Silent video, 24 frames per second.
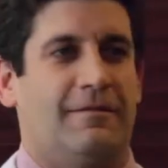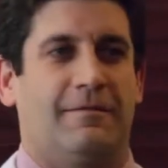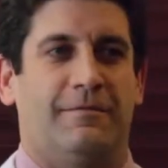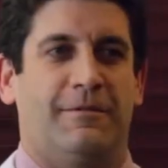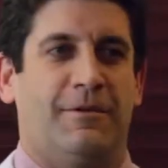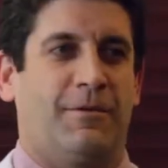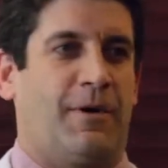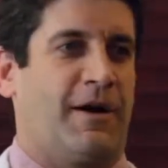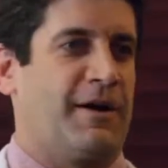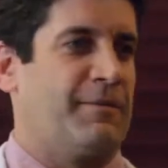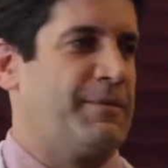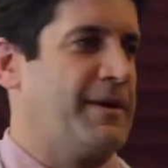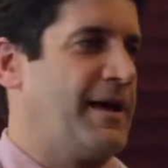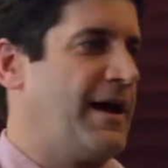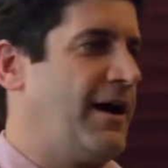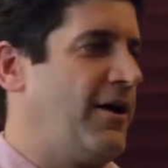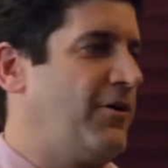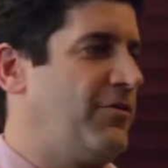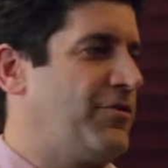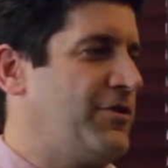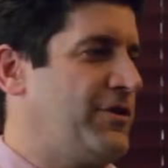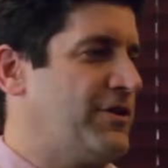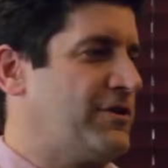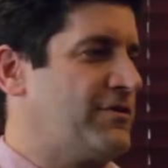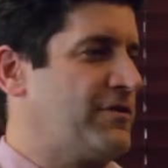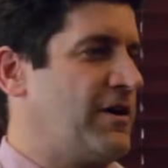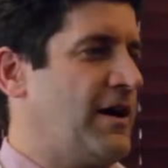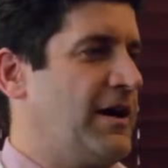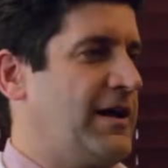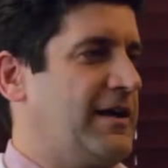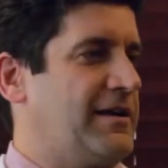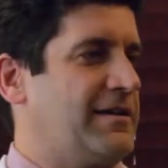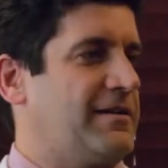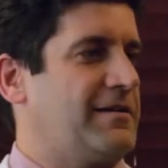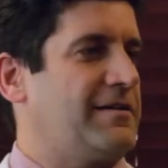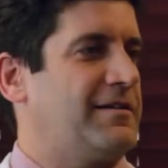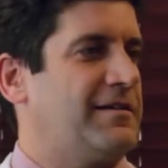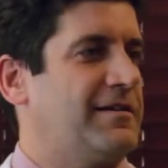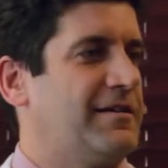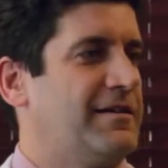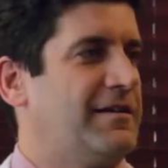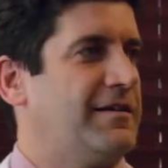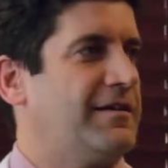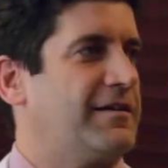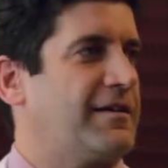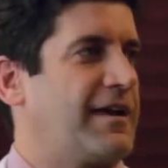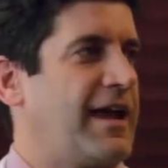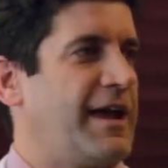We want to be healthier, right?
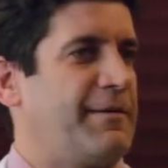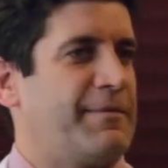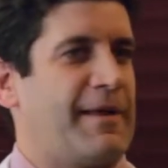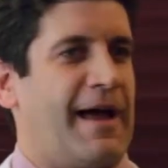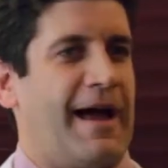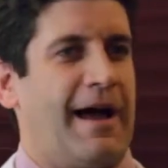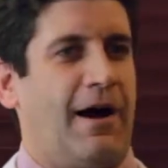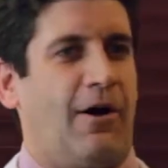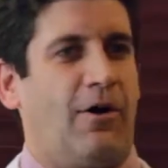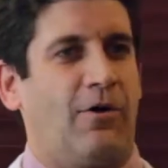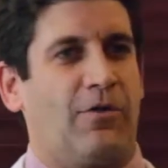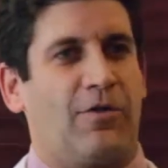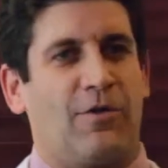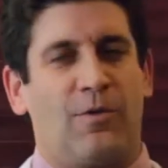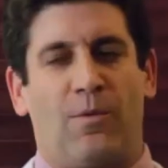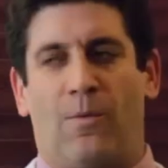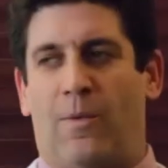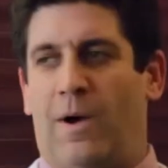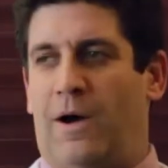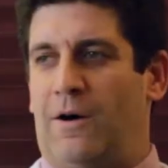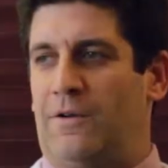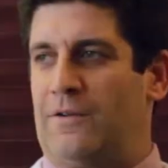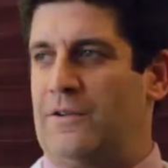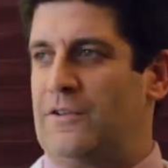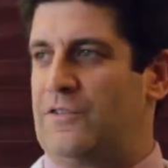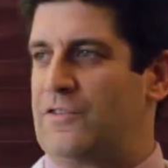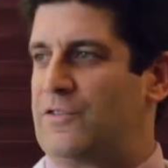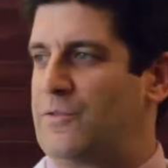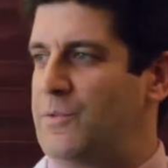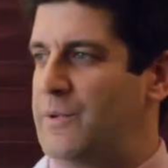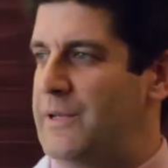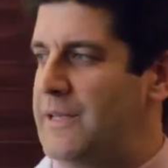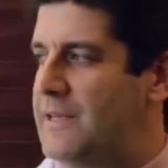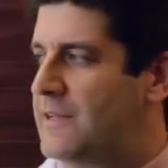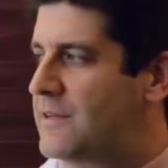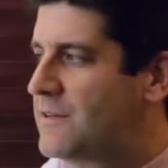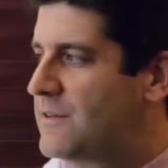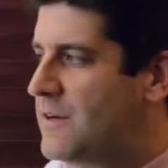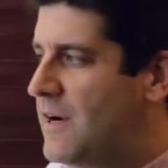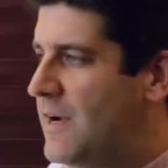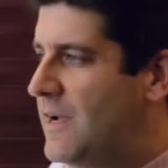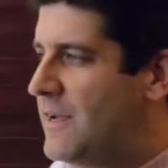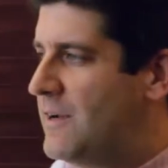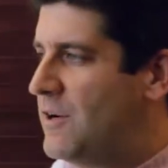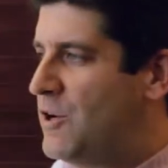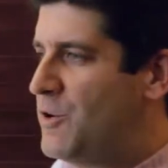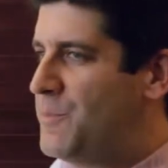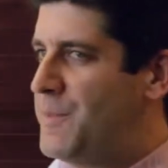Came to Health and Wellness Week,
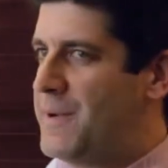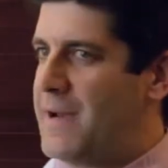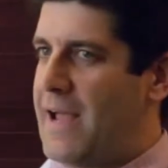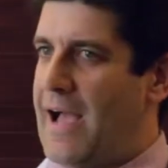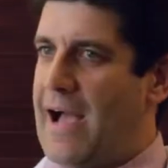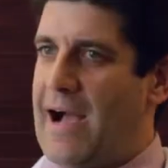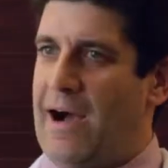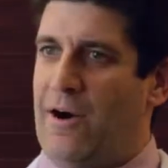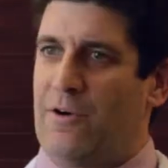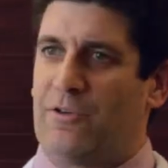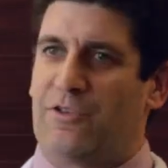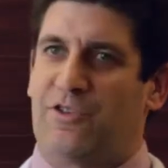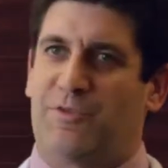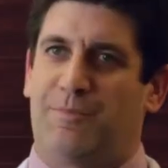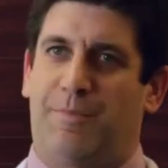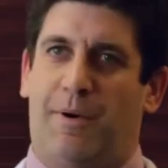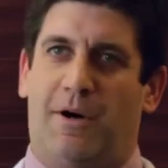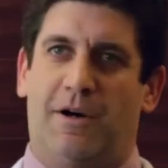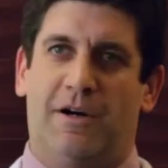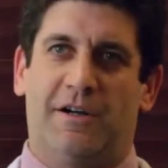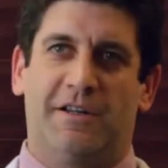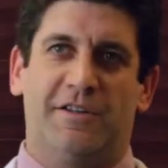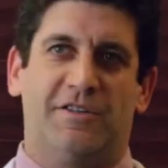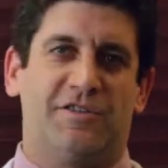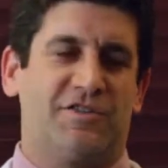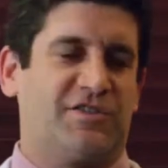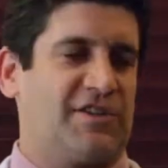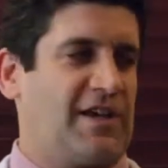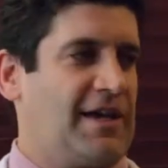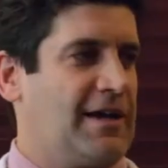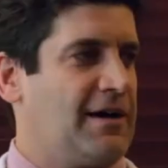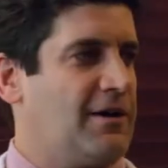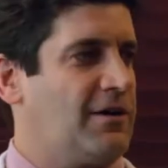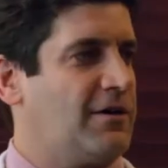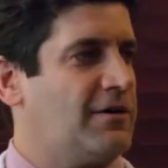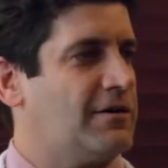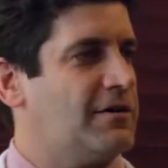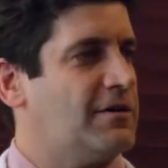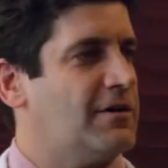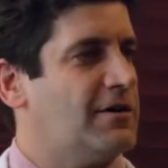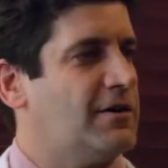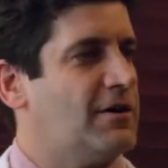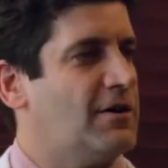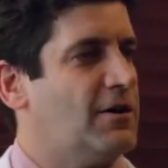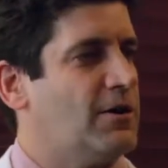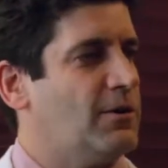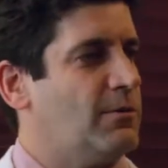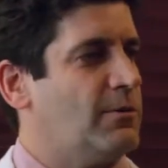right? Open house, party sale.
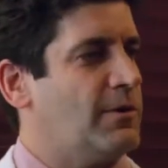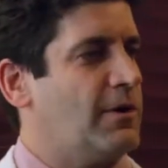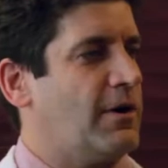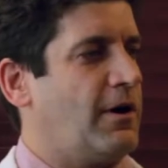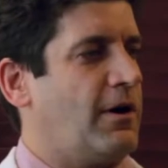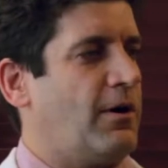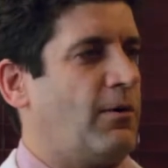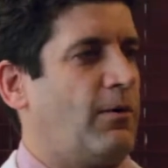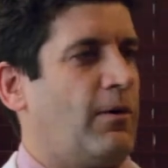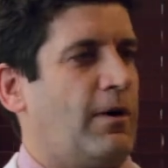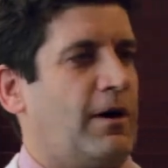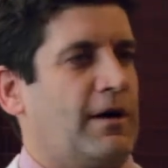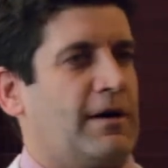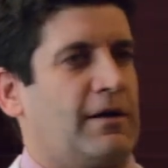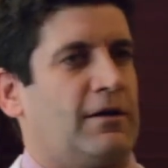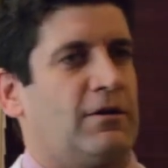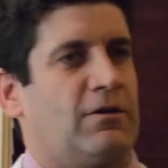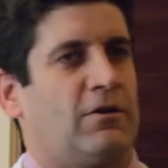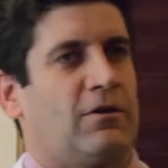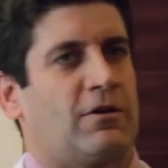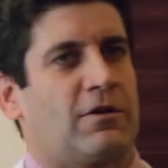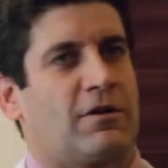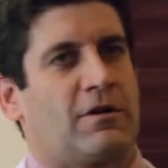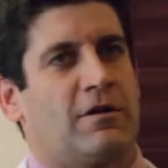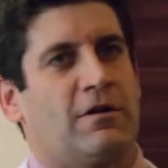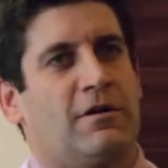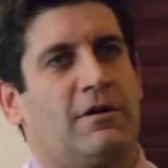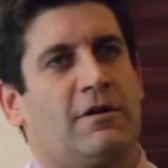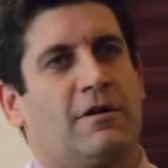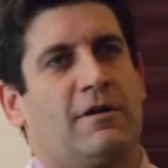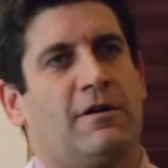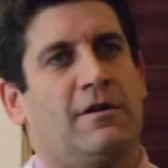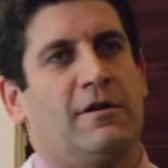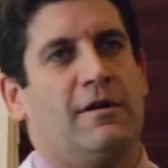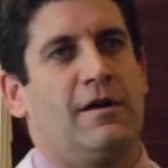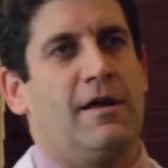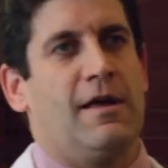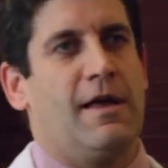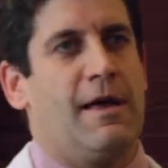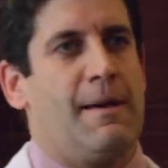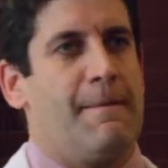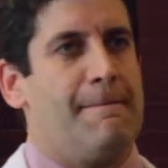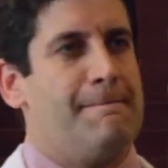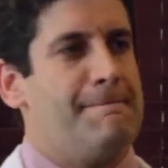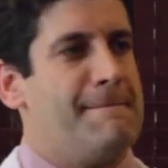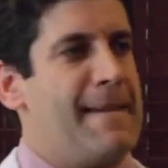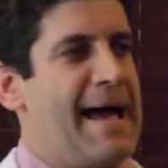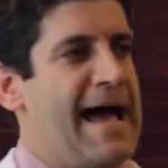We all want to learn
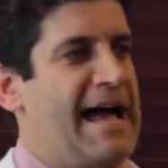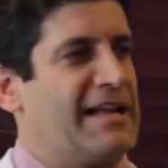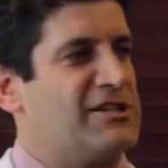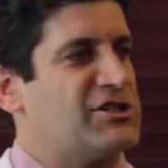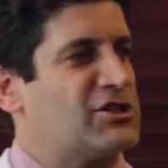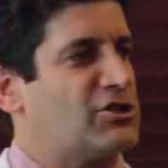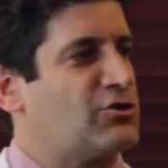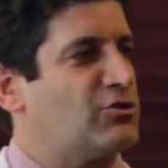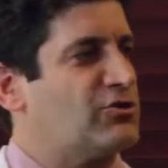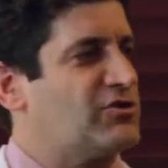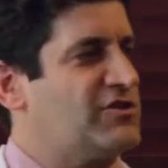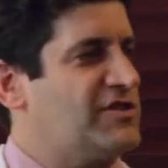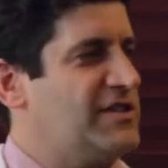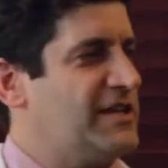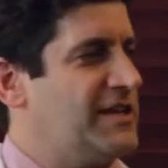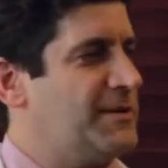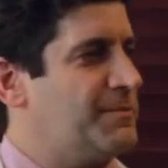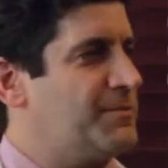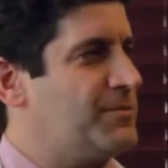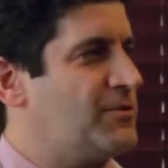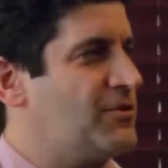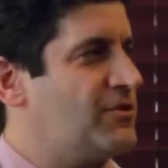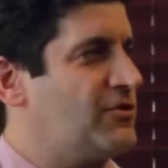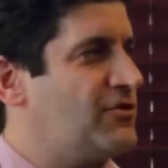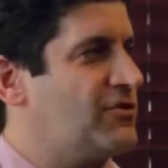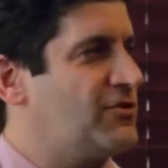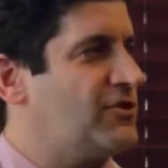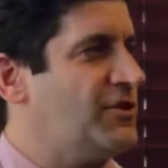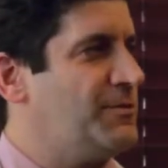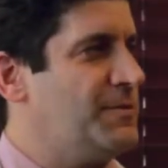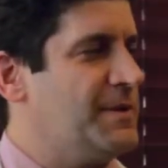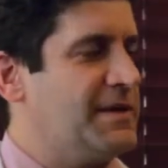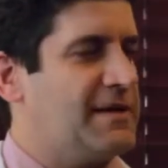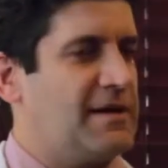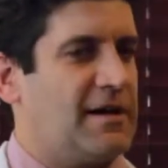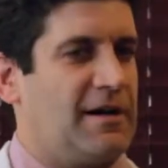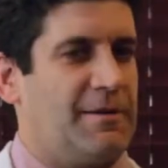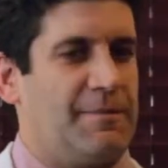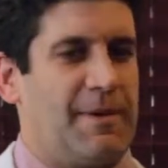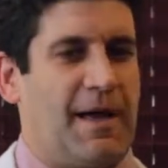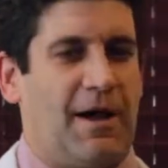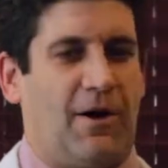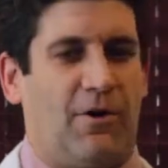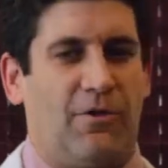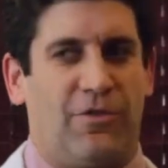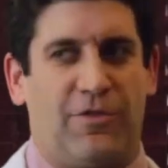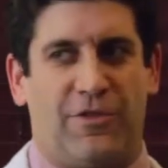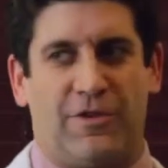magical tips to become
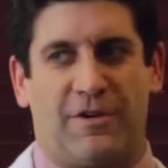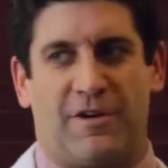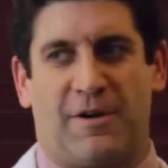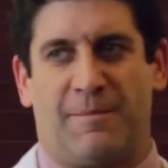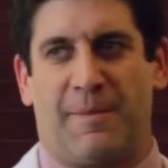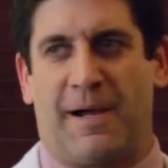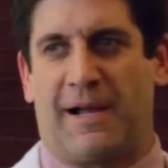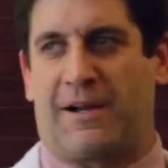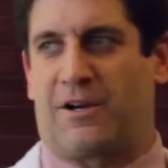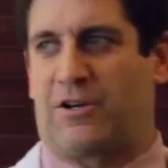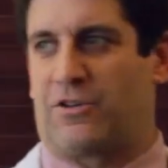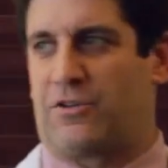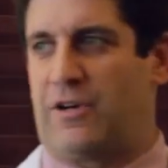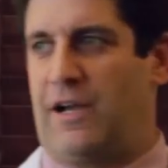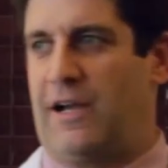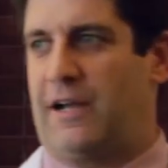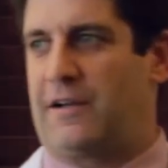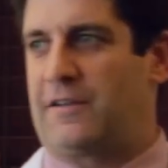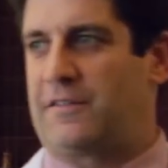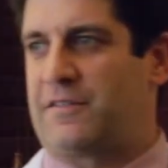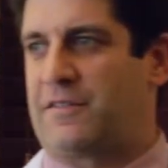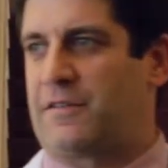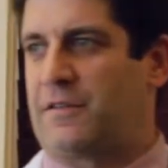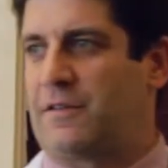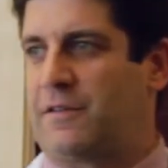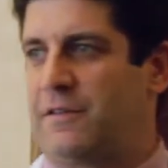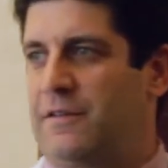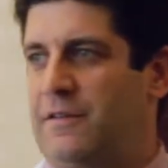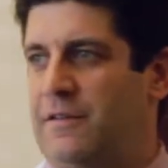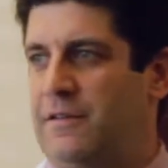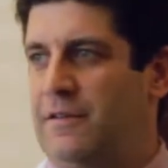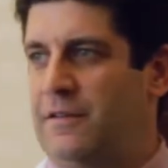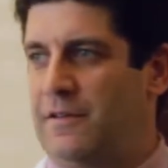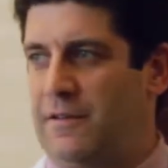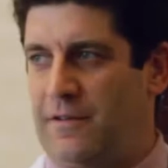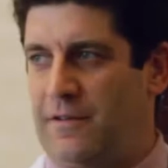healthier. Am I correct? Yes.